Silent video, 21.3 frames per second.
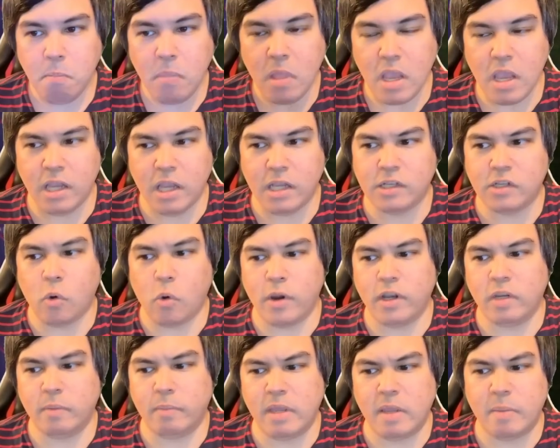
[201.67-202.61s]
is
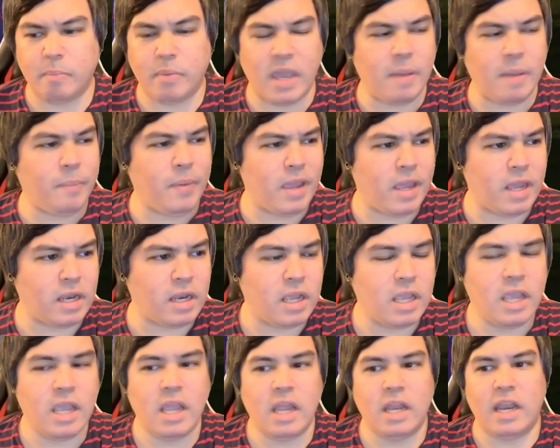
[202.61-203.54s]
going to be Pippin.
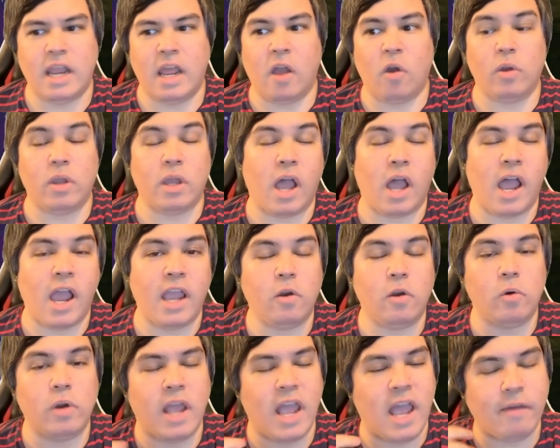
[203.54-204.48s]
Now, I
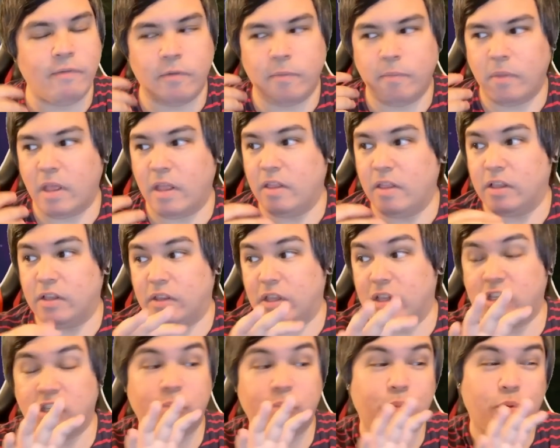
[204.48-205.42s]
don't have him.
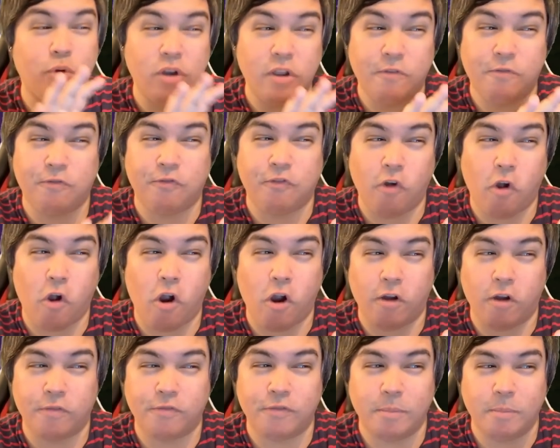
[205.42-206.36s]
This is pretty
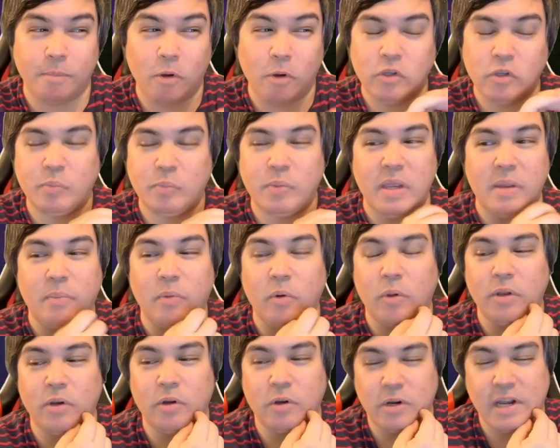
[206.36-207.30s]
far for most
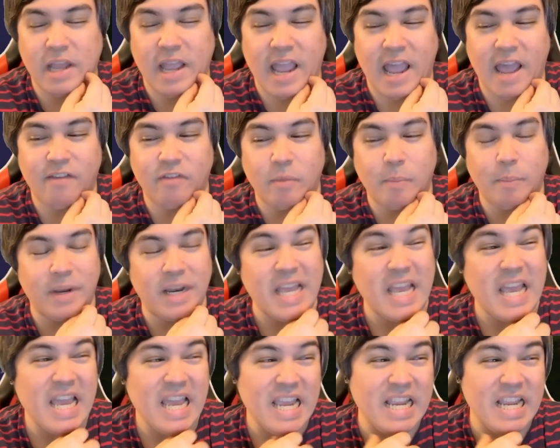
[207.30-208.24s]
people in order to have him, but
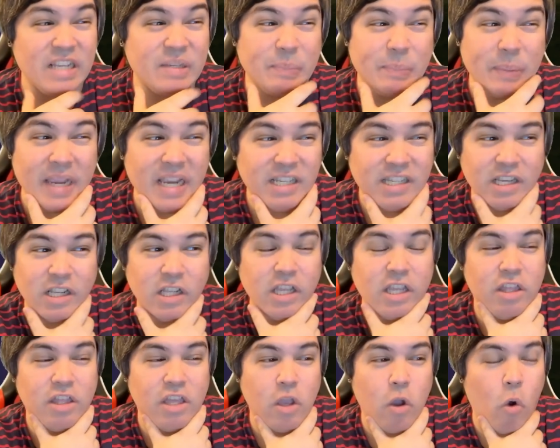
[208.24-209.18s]
he's basically
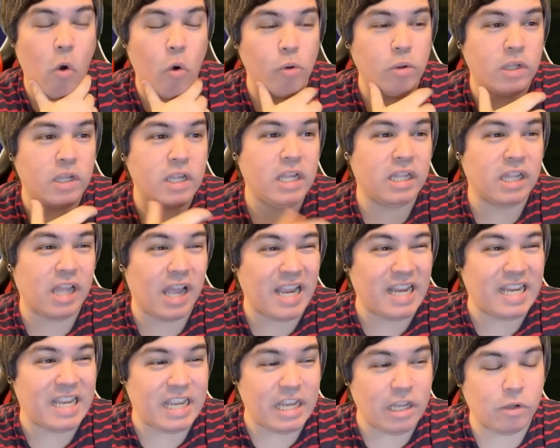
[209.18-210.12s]
the only
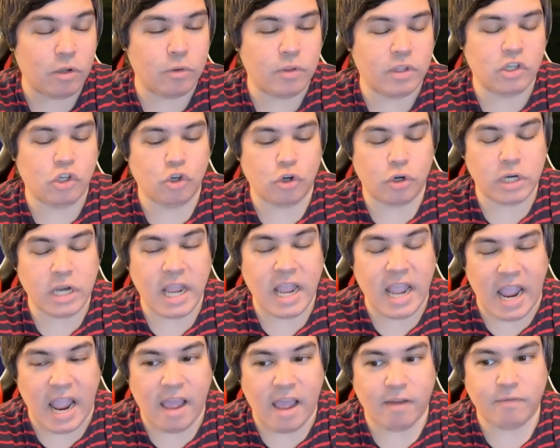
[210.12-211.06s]
light healer that you're going to
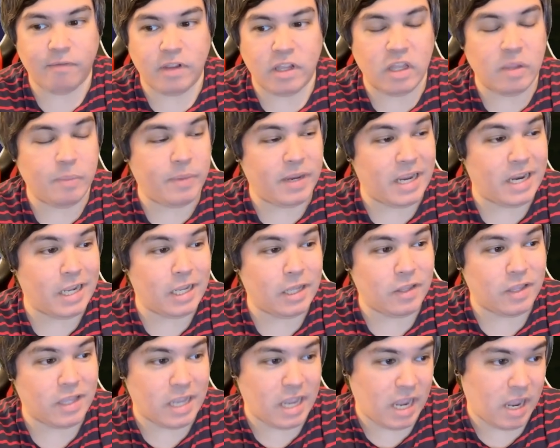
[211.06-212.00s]
have in the beginning
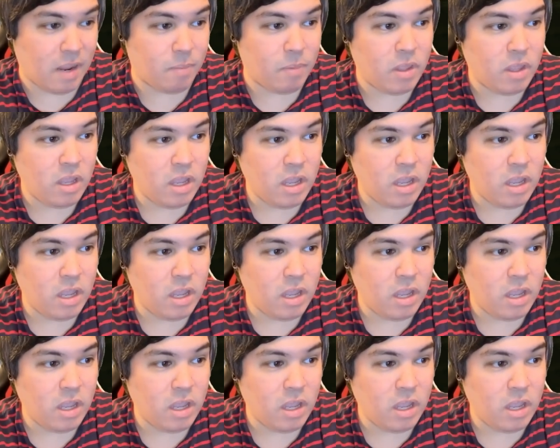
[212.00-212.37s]
of the game.